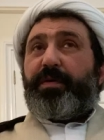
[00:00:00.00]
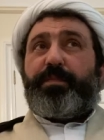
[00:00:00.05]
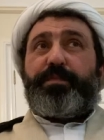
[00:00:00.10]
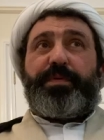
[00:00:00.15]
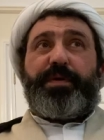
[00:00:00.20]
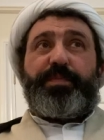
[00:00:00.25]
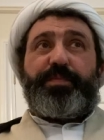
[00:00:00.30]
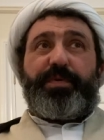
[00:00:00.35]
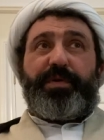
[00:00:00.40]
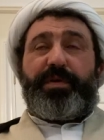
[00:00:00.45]

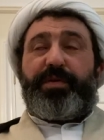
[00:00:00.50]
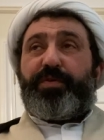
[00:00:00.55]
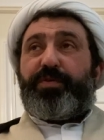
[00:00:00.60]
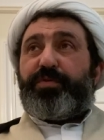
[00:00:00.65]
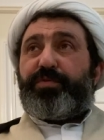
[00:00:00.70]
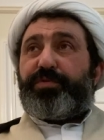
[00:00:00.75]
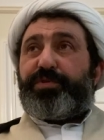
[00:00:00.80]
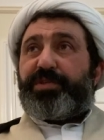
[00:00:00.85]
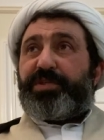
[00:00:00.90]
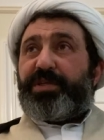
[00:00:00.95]
people
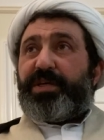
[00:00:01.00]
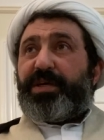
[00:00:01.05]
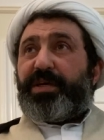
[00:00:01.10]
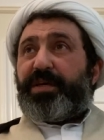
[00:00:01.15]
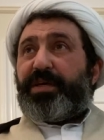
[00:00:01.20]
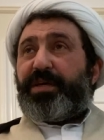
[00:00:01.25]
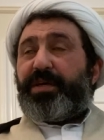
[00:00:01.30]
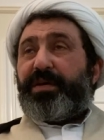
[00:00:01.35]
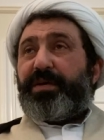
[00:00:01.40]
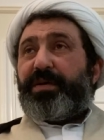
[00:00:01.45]
who
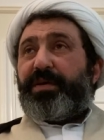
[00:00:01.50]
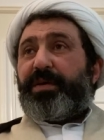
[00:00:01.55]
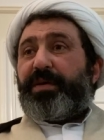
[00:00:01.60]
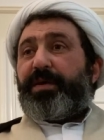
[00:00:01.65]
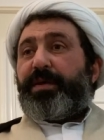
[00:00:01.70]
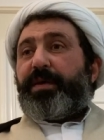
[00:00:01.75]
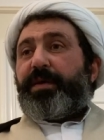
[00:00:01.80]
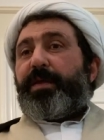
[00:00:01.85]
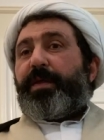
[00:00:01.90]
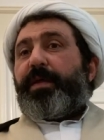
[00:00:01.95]
seek,
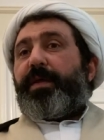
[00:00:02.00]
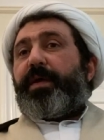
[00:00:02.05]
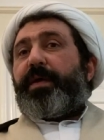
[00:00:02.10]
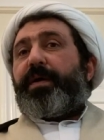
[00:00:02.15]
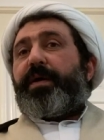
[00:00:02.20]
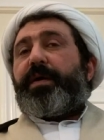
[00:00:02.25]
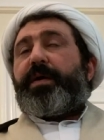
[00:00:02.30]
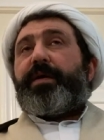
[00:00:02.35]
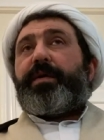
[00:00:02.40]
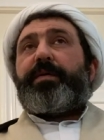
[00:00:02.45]

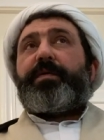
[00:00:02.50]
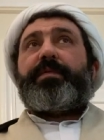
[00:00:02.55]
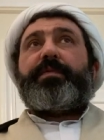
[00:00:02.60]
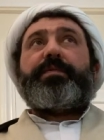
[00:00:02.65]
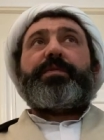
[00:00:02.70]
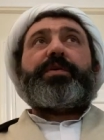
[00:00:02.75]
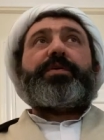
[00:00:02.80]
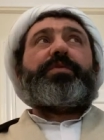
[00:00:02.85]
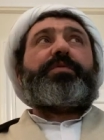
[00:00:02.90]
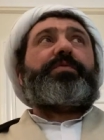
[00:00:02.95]
uh,
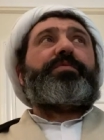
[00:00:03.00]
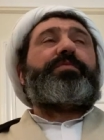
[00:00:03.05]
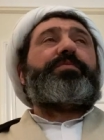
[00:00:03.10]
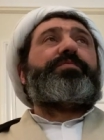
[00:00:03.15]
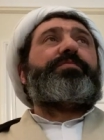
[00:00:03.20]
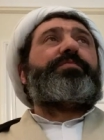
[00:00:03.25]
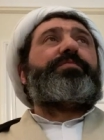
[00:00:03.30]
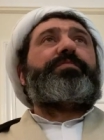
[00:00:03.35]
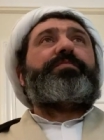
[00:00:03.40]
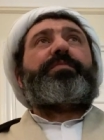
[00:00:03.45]
you
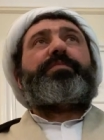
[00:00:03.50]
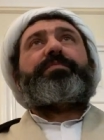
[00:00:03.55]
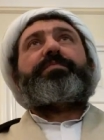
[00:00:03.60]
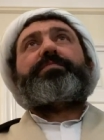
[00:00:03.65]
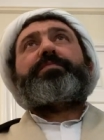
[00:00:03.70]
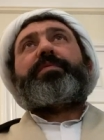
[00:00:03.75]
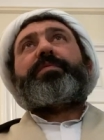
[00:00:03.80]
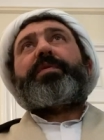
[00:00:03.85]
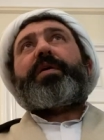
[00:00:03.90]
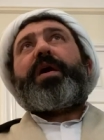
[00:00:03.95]
know,
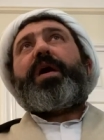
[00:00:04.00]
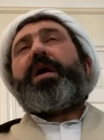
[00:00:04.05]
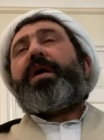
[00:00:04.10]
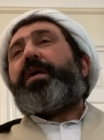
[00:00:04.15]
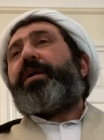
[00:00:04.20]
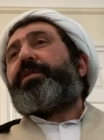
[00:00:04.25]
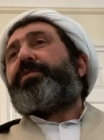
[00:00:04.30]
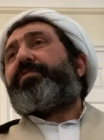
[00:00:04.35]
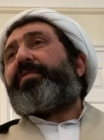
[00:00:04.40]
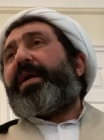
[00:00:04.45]

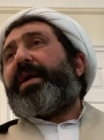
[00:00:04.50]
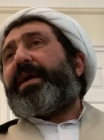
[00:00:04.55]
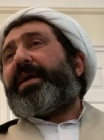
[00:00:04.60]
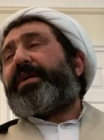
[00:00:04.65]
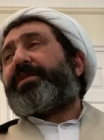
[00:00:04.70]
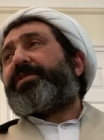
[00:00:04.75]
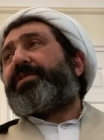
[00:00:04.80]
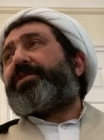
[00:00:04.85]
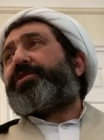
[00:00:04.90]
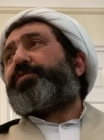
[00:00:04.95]
high
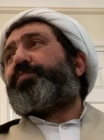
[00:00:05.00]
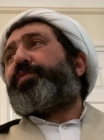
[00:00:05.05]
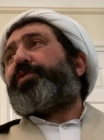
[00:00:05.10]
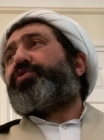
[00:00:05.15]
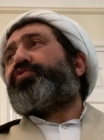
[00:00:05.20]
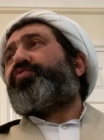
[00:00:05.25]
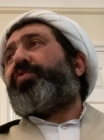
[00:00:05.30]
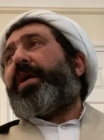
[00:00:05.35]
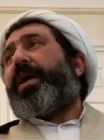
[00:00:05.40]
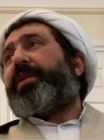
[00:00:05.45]
ranks in
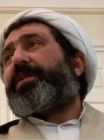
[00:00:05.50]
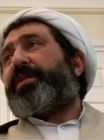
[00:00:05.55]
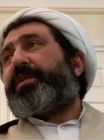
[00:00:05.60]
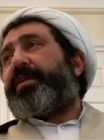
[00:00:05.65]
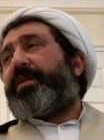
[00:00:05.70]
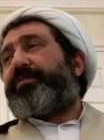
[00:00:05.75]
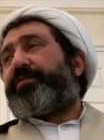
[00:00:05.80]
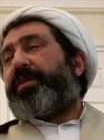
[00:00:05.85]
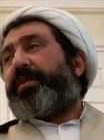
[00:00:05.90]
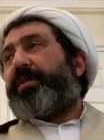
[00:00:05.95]
spirituality
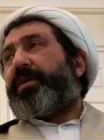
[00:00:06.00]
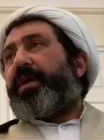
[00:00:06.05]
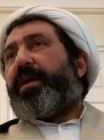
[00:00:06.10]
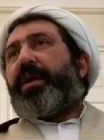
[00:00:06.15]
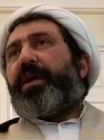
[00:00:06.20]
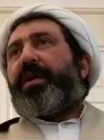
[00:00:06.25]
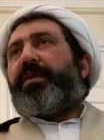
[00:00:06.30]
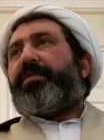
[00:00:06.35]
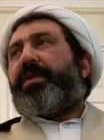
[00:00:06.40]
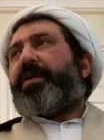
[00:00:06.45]

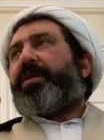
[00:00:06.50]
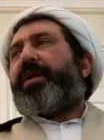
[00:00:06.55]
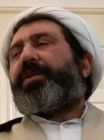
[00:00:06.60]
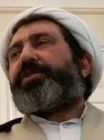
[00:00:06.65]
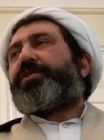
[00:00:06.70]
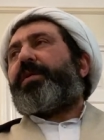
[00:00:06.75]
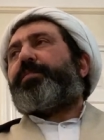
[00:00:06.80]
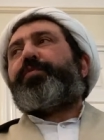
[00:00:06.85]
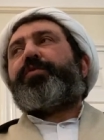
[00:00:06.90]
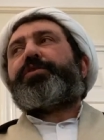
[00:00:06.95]
even God
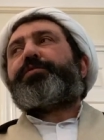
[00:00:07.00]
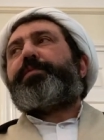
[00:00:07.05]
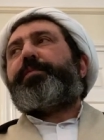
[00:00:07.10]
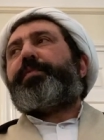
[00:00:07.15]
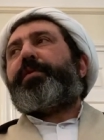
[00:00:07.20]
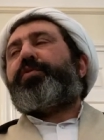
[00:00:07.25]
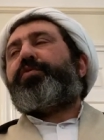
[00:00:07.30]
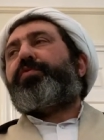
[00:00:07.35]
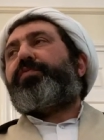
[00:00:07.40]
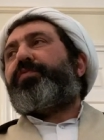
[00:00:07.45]
supports
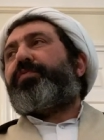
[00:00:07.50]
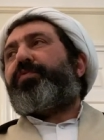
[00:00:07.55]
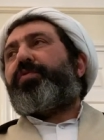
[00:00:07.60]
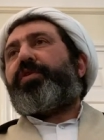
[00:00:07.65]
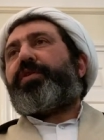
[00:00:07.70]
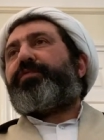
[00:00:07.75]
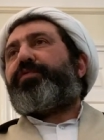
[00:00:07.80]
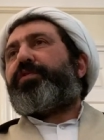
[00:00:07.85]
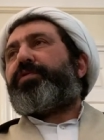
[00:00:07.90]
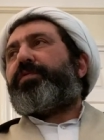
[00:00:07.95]
people who
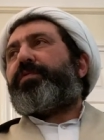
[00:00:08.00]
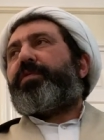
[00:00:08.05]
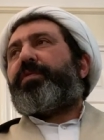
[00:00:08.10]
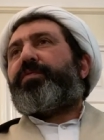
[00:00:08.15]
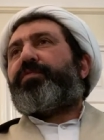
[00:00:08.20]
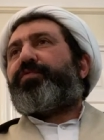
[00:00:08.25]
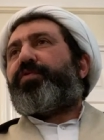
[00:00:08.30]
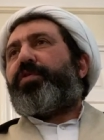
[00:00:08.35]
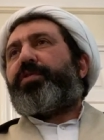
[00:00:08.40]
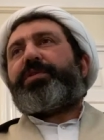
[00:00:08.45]
work for
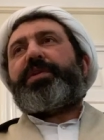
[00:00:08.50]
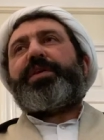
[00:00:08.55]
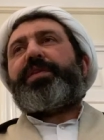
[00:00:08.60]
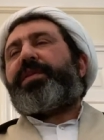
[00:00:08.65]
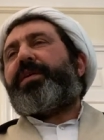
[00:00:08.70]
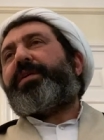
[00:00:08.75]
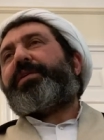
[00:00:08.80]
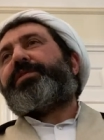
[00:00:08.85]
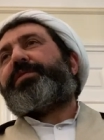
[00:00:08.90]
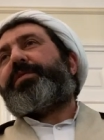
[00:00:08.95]
worldly
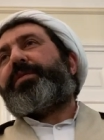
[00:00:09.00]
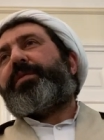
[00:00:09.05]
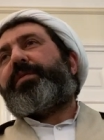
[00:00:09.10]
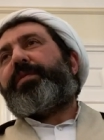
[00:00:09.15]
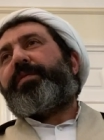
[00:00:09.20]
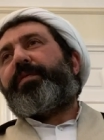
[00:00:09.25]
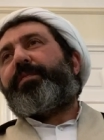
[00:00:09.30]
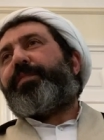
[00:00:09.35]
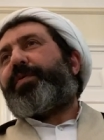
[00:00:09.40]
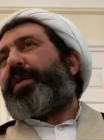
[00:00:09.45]
things
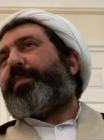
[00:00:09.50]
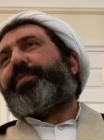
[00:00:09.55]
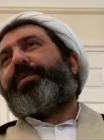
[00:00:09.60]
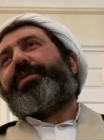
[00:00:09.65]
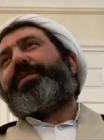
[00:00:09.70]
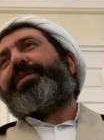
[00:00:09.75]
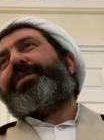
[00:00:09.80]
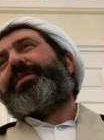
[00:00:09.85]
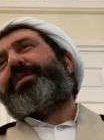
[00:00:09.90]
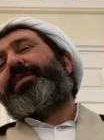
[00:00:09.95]

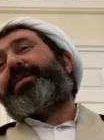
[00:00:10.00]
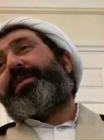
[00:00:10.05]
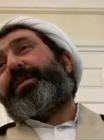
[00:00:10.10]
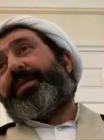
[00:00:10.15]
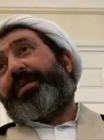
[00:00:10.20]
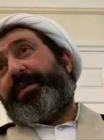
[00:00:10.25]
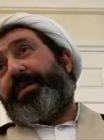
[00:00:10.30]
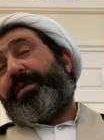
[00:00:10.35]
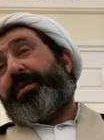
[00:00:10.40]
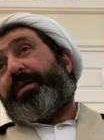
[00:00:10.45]
properly.
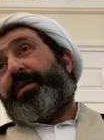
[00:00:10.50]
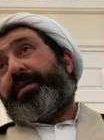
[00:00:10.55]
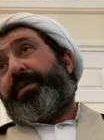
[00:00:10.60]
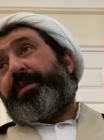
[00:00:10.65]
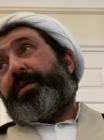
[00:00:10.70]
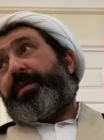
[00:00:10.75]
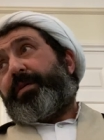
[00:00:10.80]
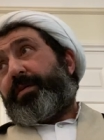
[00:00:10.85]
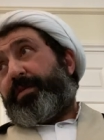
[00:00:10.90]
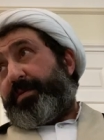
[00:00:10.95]

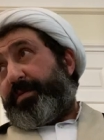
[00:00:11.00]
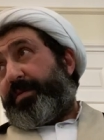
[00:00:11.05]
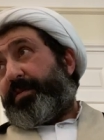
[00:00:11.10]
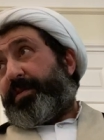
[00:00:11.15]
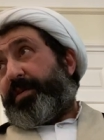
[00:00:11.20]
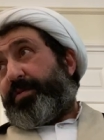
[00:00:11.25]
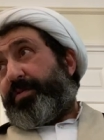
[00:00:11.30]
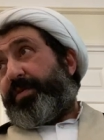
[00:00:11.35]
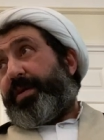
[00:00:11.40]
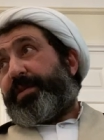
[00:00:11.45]

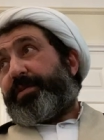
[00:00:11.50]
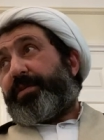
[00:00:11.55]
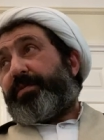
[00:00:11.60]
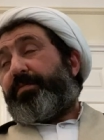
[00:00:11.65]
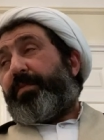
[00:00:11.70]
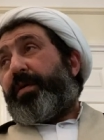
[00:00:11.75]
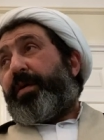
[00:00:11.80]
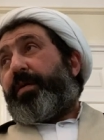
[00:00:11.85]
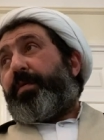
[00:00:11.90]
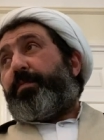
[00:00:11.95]
The Quran says,
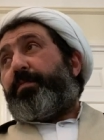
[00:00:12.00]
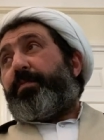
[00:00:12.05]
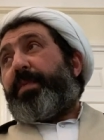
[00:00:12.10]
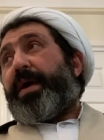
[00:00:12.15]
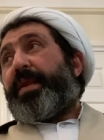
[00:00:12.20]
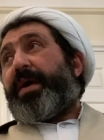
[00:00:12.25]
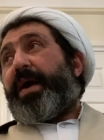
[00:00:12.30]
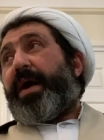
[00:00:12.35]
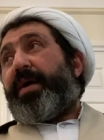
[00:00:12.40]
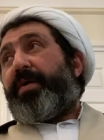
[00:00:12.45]

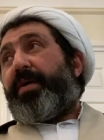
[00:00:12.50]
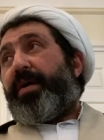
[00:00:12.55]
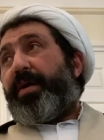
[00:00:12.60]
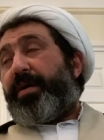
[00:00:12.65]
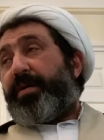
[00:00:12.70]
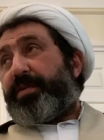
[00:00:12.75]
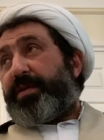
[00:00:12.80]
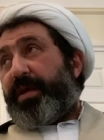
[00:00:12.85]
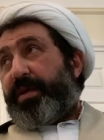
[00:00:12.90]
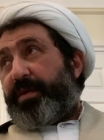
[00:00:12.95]

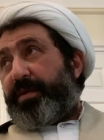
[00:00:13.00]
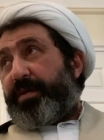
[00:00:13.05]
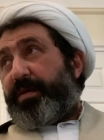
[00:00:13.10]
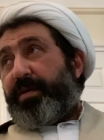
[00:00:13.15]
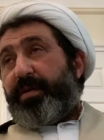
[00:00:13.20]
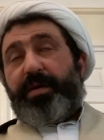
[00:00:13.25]
the